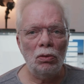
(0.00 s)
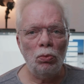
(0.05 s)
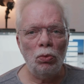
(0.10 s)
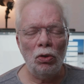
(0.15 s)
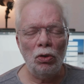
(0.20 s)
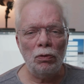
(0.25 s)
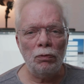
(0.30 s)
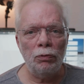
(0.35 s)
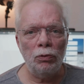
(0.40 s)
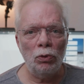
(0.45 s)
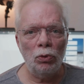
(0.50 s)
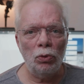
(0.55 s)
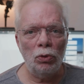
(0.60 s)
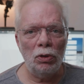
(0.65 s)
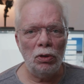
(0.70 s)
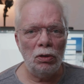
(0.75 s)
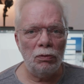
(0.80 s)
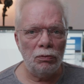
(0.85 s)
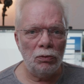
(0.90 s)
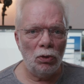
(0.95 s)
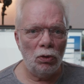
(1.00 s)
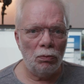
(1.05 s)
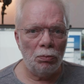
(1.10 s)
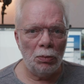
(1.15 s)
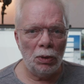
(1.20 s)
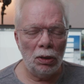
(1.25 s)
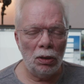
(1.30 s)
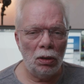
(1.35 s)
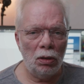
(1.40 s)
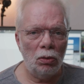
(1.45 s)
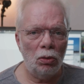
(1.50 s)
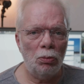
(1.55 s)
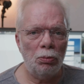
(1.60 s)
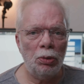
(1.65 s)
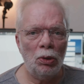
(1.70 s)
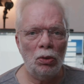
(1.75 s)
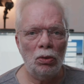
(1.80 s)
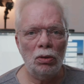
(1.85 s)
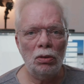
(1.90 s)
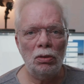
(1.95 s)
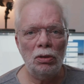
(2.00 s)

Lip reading: workflow even of my low power